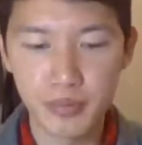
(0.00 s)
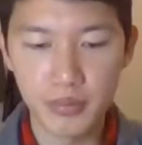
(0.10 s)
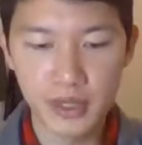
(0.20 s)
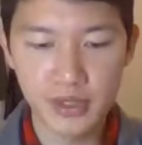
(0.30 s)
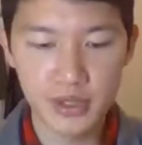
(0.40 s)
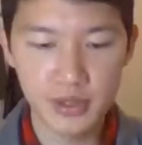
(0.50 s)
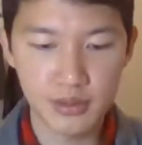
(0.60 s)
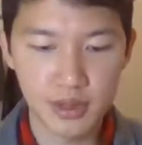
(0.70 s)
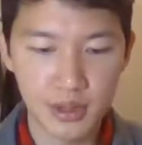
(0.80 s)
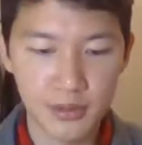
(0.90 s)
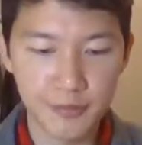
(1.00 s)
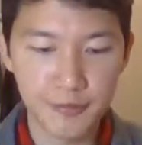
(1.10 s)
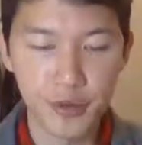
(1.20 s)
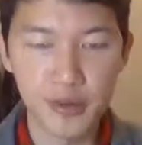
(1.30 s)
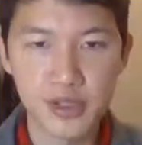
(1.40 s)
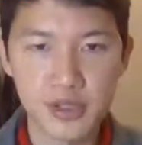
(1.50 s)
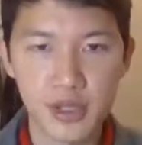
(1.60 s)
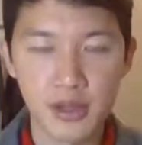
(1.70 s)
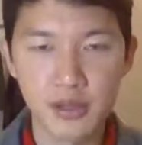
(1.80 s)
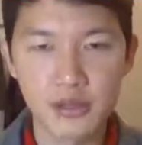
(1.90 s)
much like focus
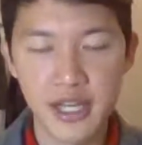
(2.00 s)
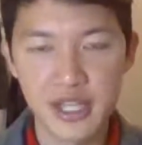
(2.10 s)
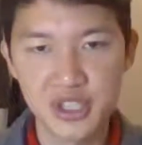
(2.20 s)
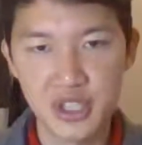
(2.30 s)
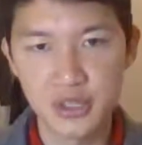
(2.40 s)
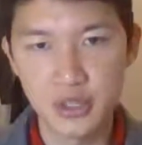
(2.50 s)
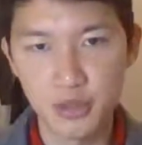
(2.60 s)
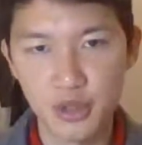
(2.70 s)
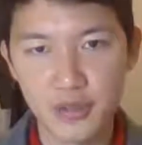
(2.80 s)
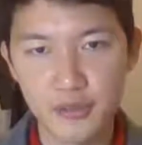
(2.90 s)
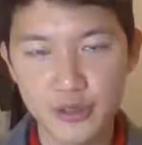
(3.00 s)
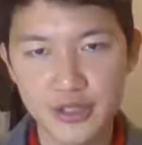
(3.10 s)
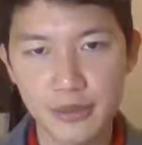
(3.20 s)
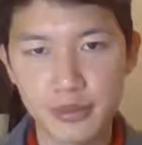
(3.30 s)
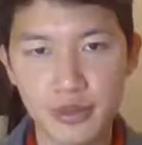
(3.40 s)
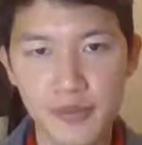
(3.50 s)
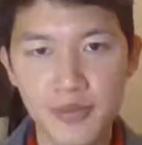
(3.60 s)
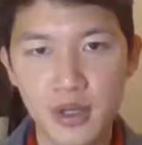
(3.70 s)
on the transgender community, for example.